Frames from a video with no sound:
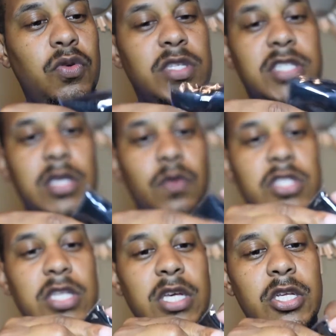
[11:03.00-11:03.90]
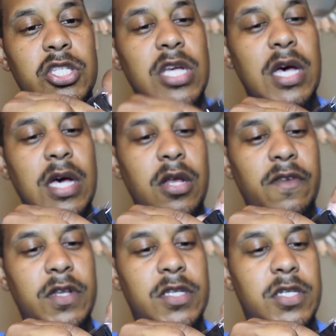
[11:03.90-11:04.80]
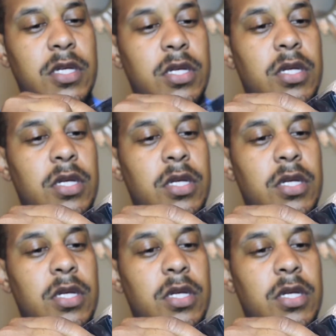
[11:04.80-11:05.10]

you can see what's inside of it.